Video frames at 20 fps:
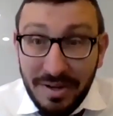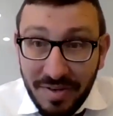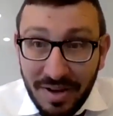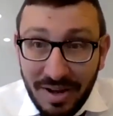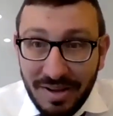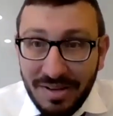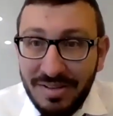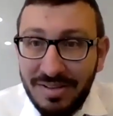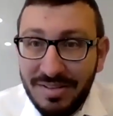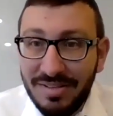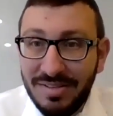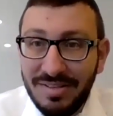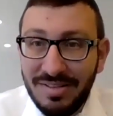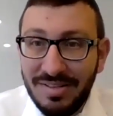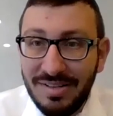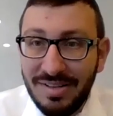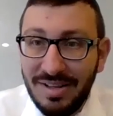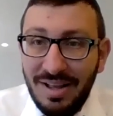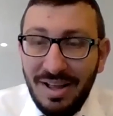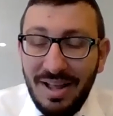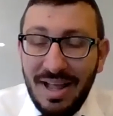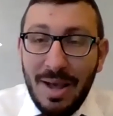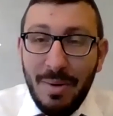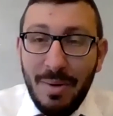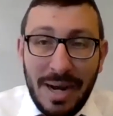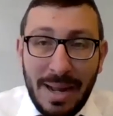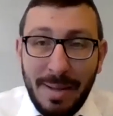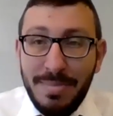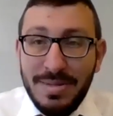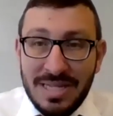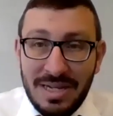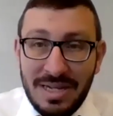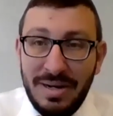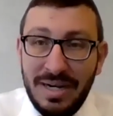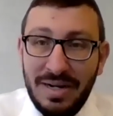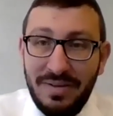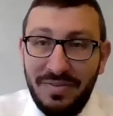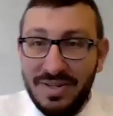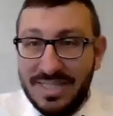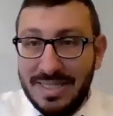And what happens in a
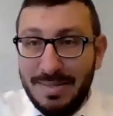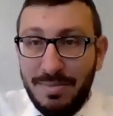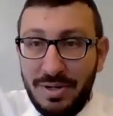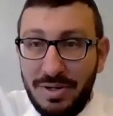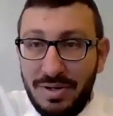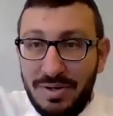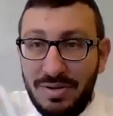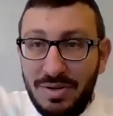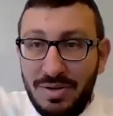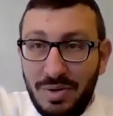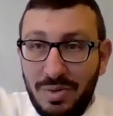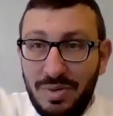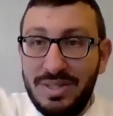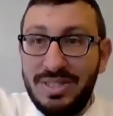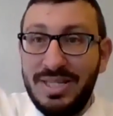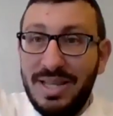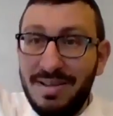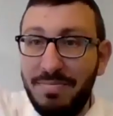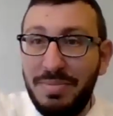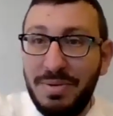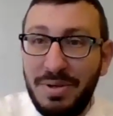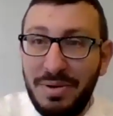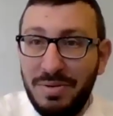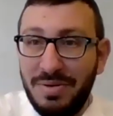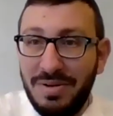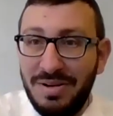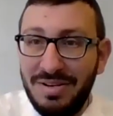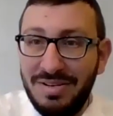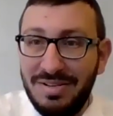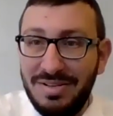mikvah? Someone who is impure